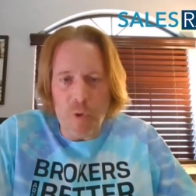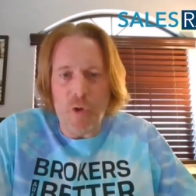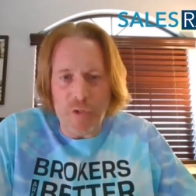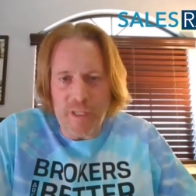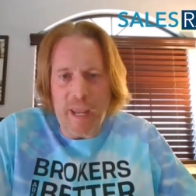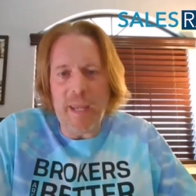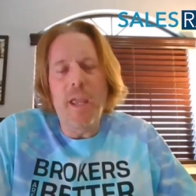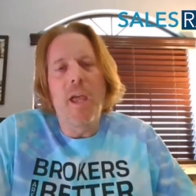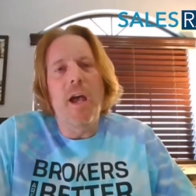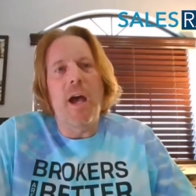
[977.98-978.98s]
Brokers Day.
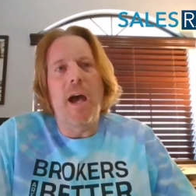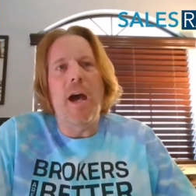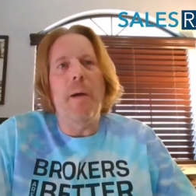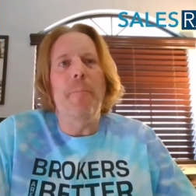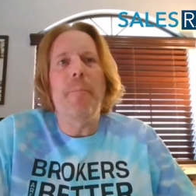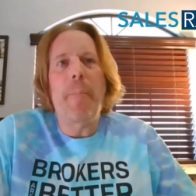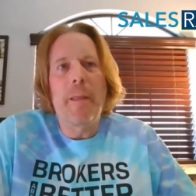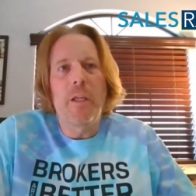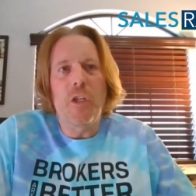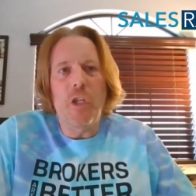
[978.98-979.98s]
Um,
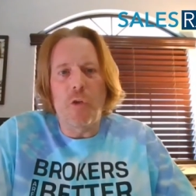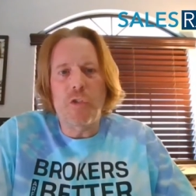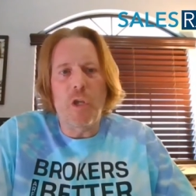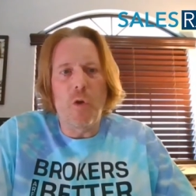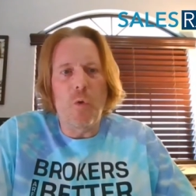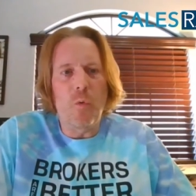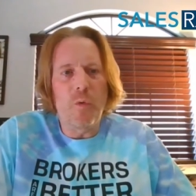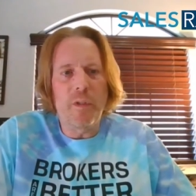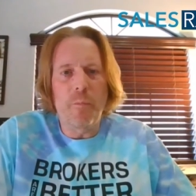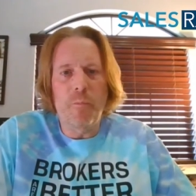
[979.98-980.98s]
you know, so
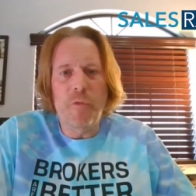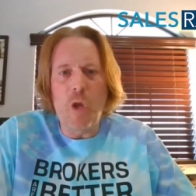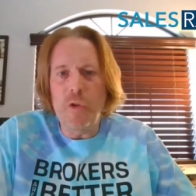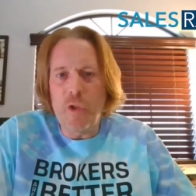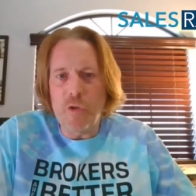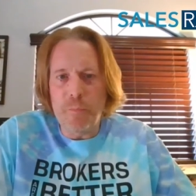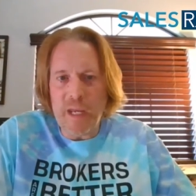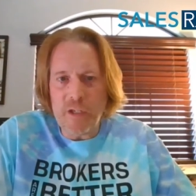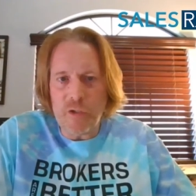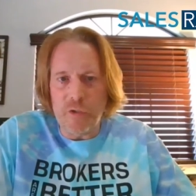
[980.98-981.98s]
go to those
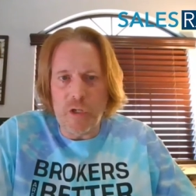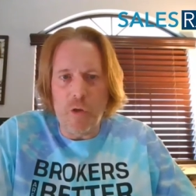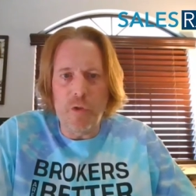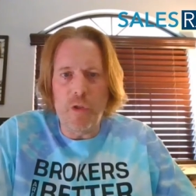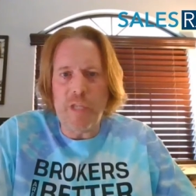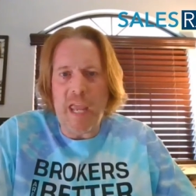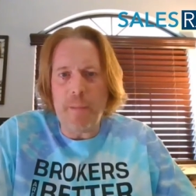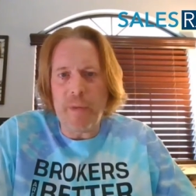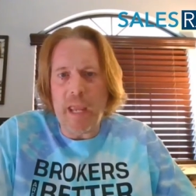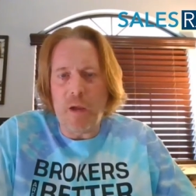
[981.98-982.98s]
mixers, go to those
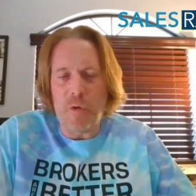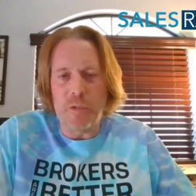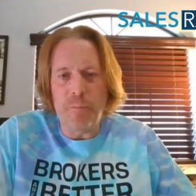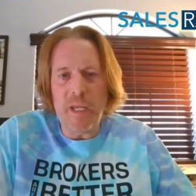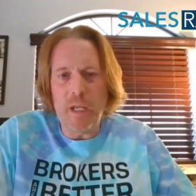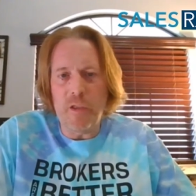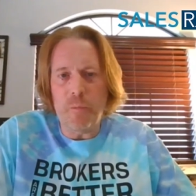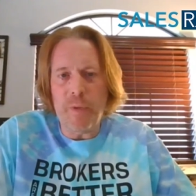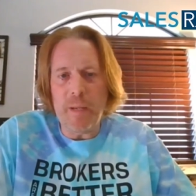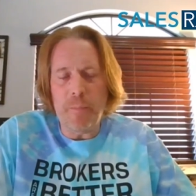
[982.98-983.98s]
happy hours, meet other
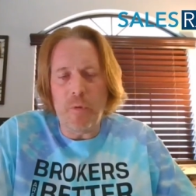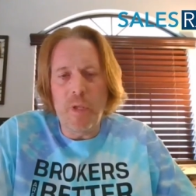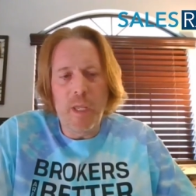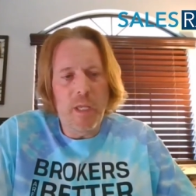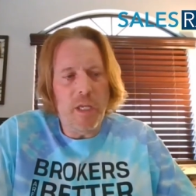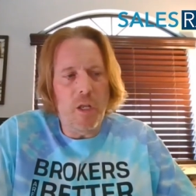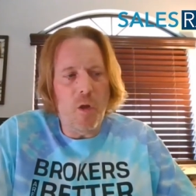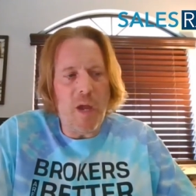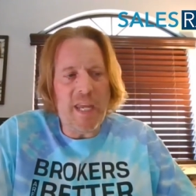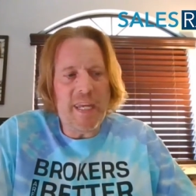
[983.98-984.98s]
people you
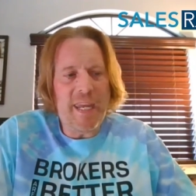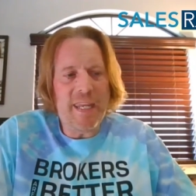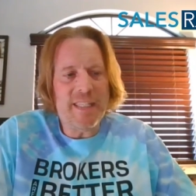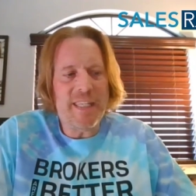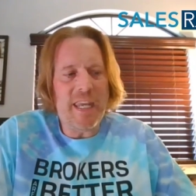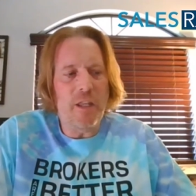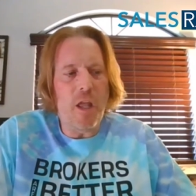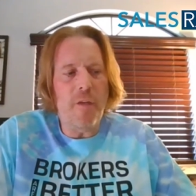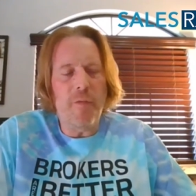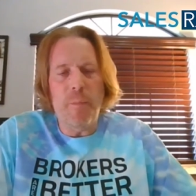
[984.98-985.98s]
know, I can't say
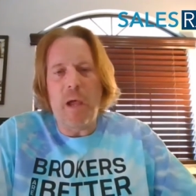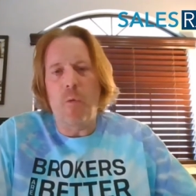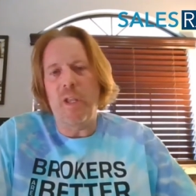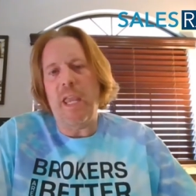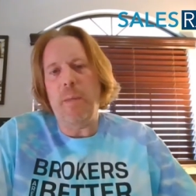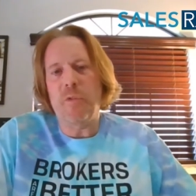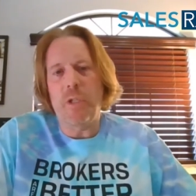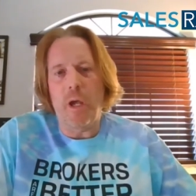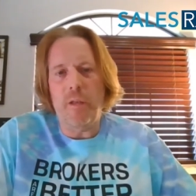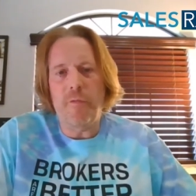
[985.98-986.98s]
enough about what AIME's
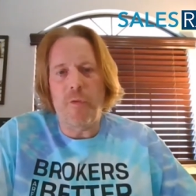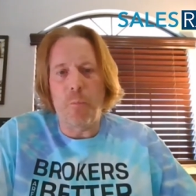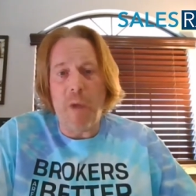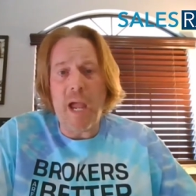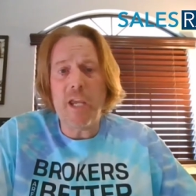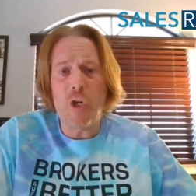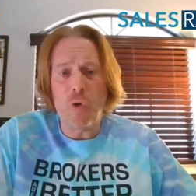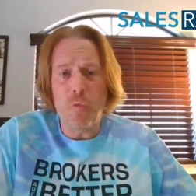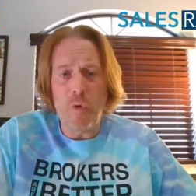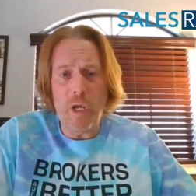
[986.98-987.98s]
done for my
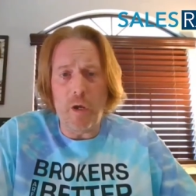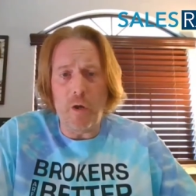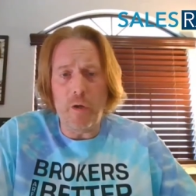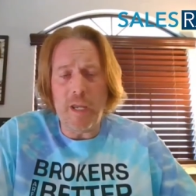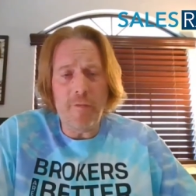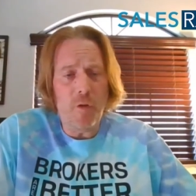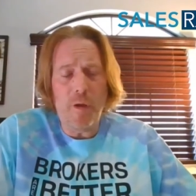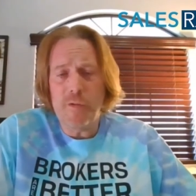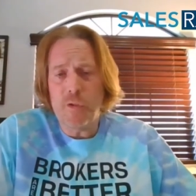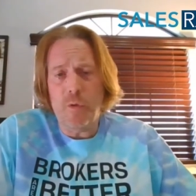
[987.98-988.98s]
career, even though I
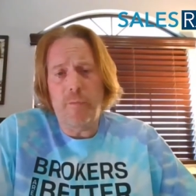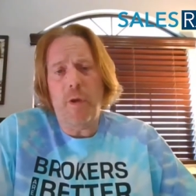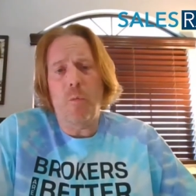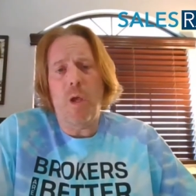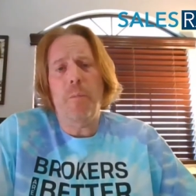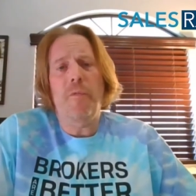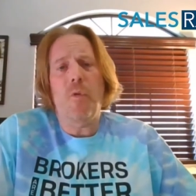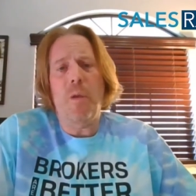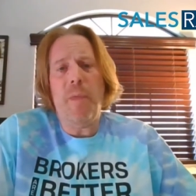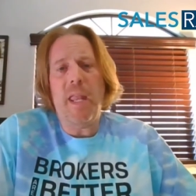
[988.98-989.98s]
was doing very well
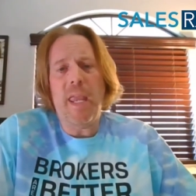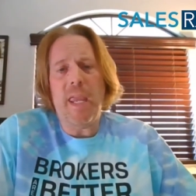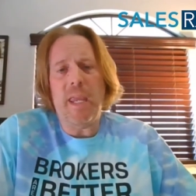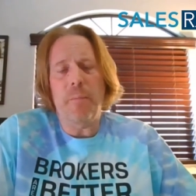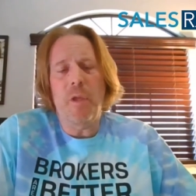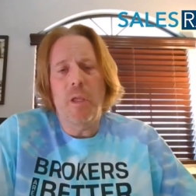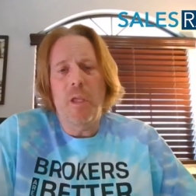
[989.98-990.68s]
before I met AIME.